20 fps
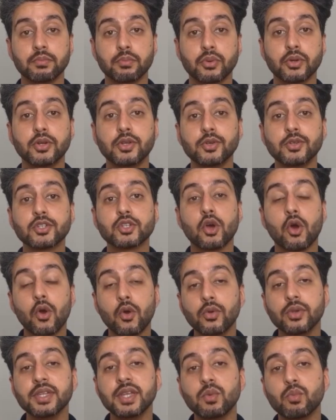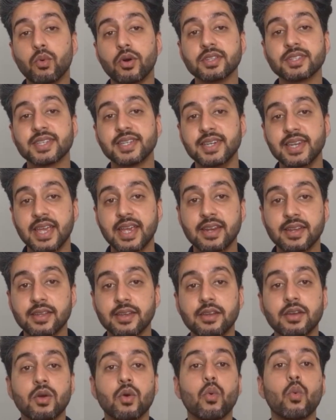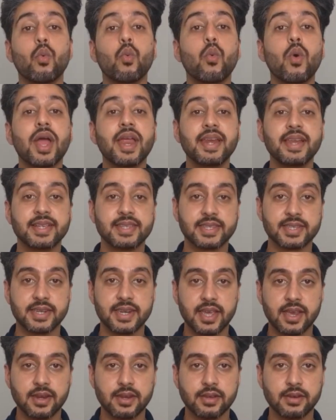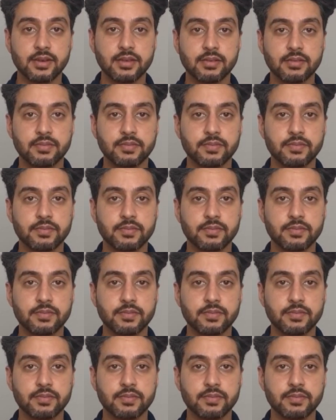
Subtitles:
Produce only what's needed when it's needed.